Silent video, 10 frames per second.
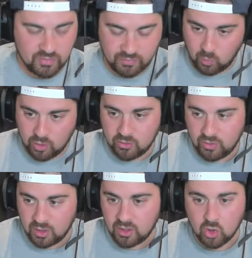If you're
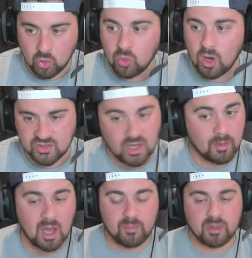wondering, like, who is
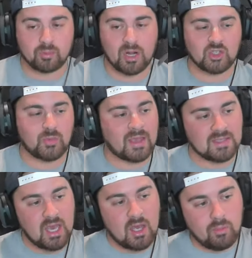coming up in the
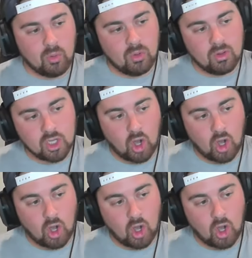prospect pool,